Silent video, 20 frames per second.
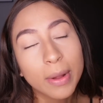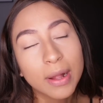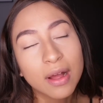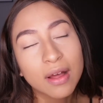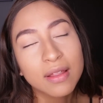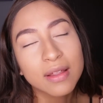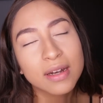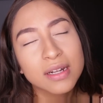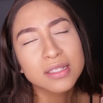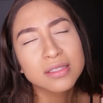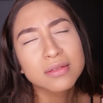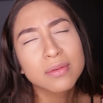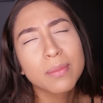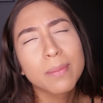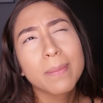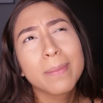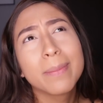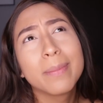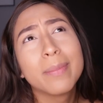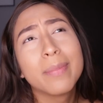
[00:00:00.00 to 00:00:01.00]
my god, that is
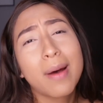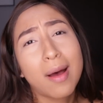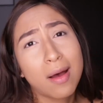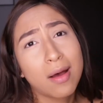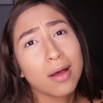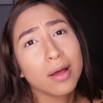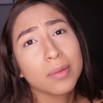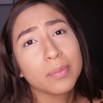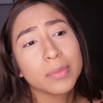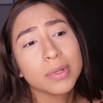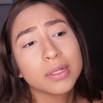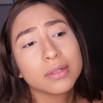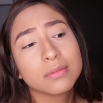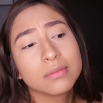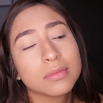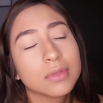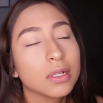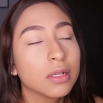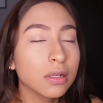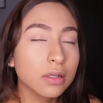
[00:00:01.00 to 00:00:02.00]
bomb.
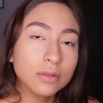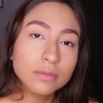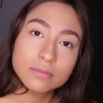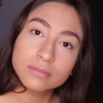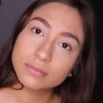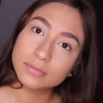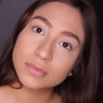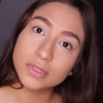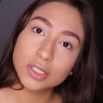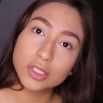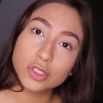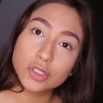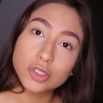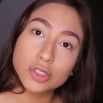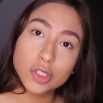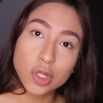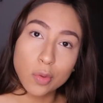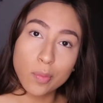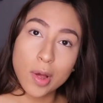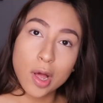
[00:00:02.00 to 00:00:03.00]

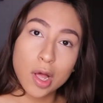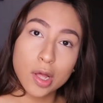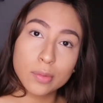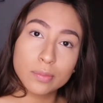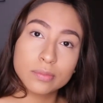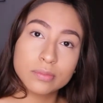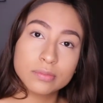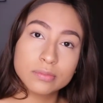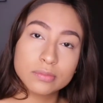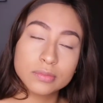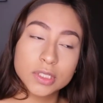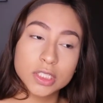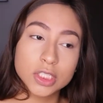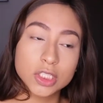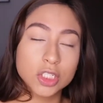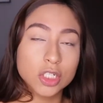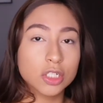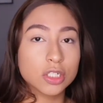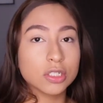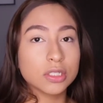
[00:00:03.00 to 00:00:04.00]
So bomb,
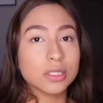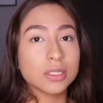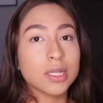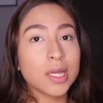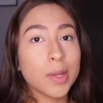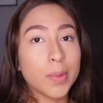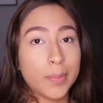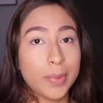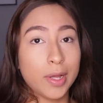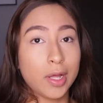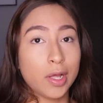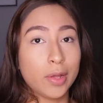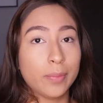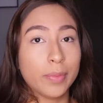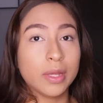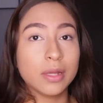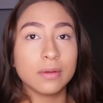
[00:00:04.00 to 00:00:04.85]
sisters, bomb.